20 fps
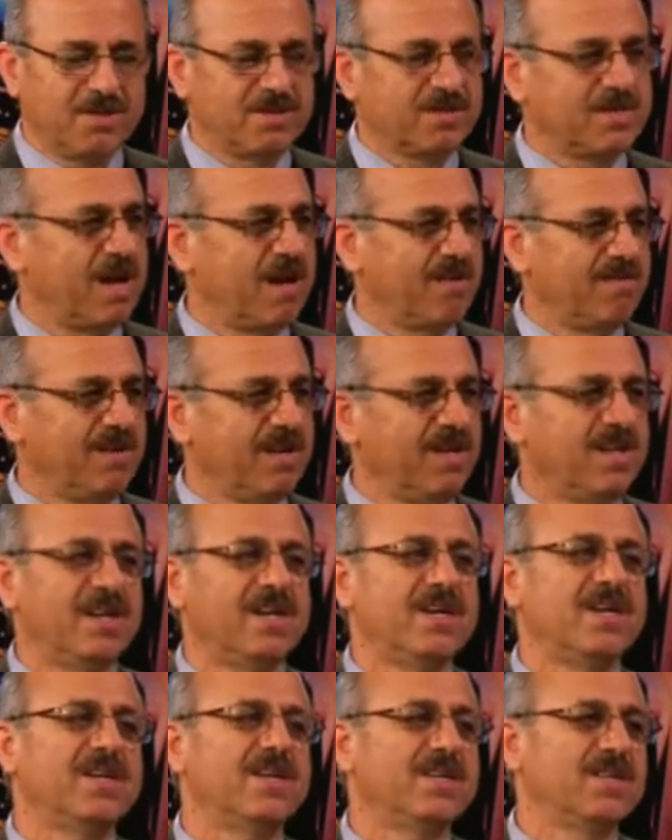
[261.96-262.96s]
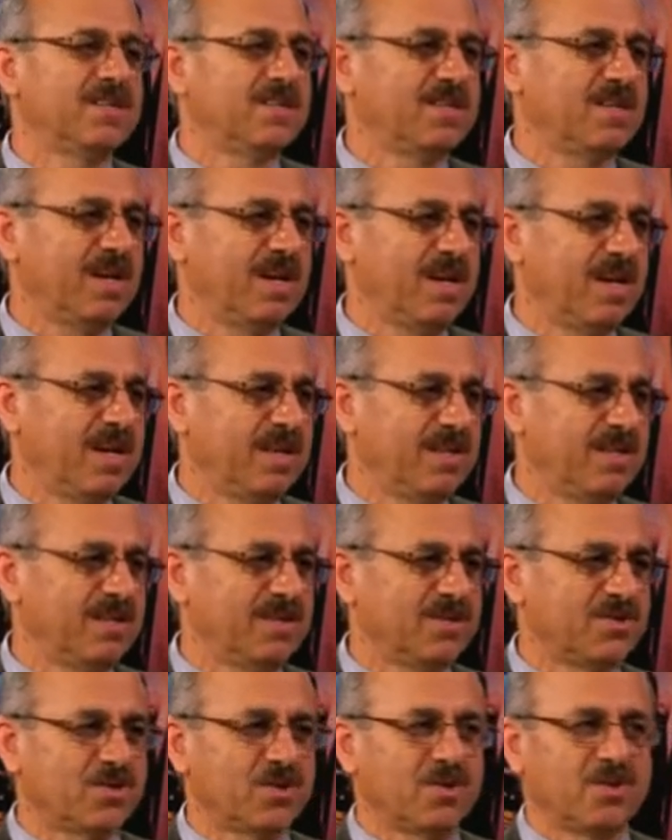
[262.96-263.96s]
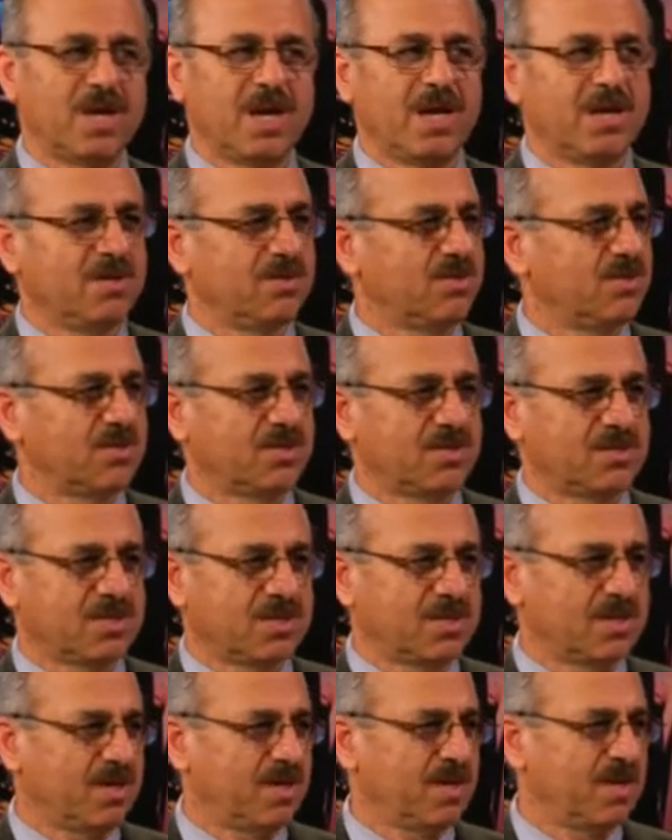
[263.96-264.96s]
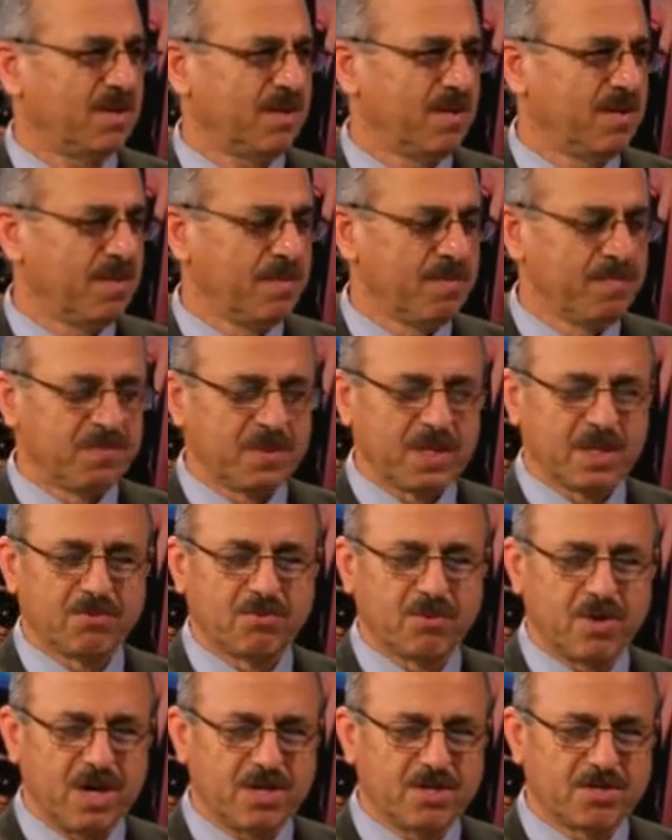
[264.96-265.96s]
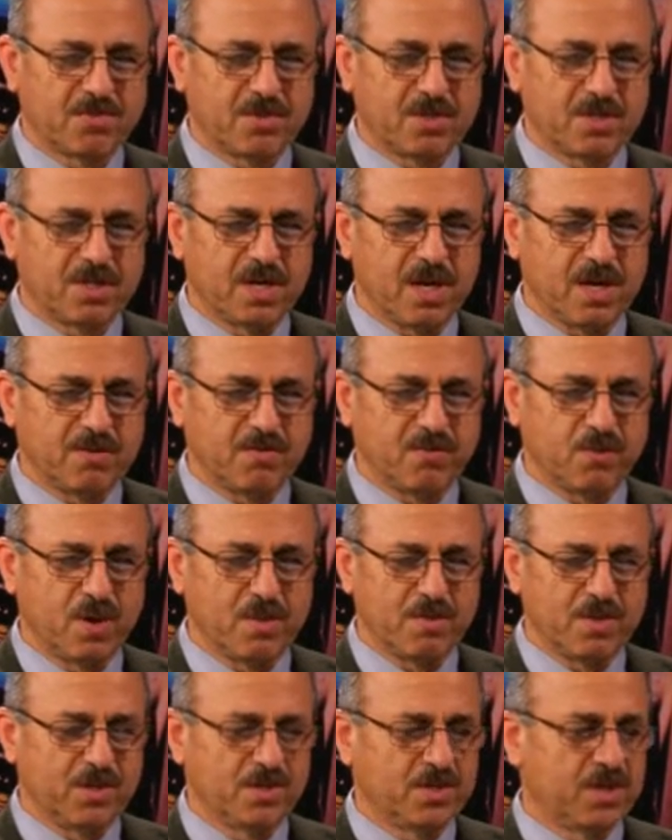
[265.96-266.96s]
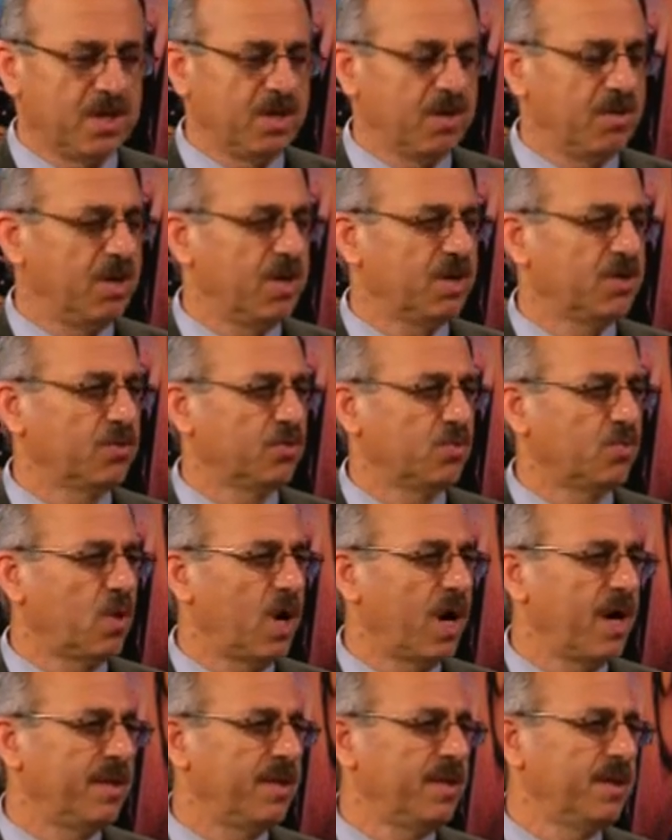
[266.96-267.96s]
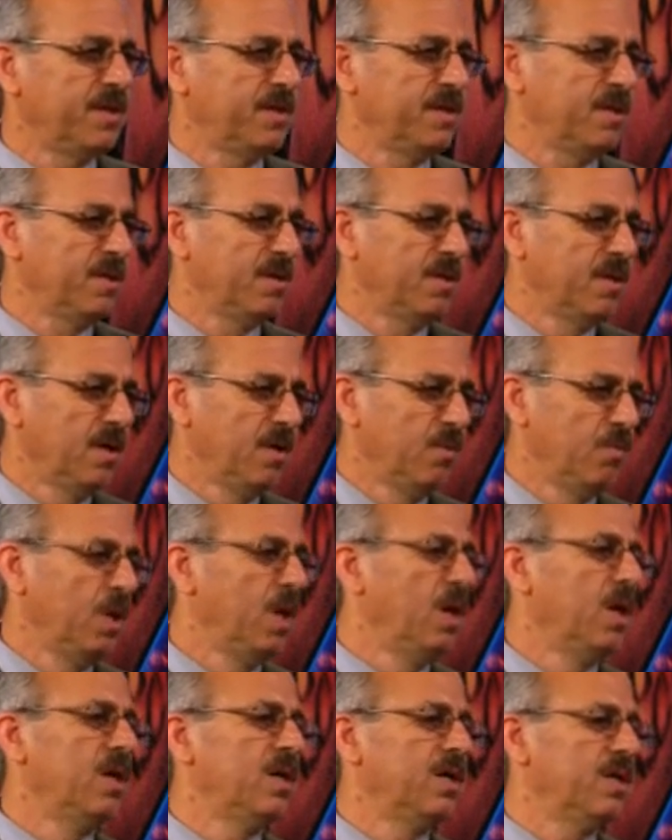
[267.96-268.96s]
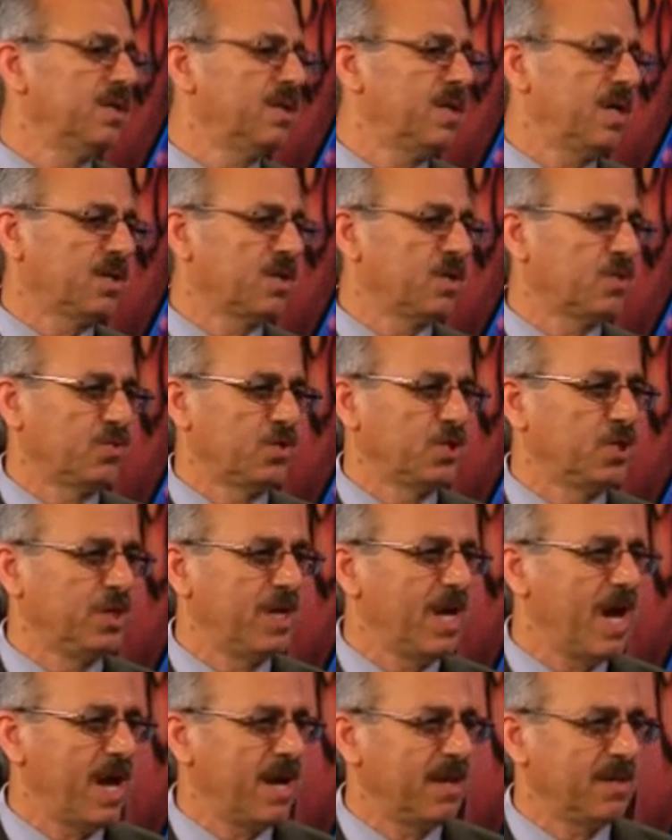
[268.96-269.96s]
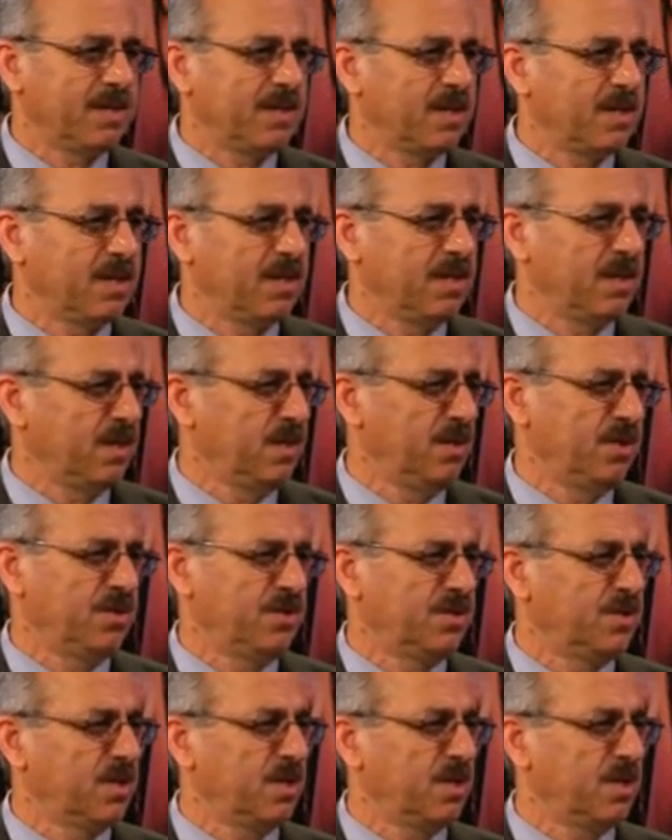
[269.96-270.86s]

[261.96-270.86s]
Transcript: have learned, and so they just transfer that from a generation to other. We learned that Christianity is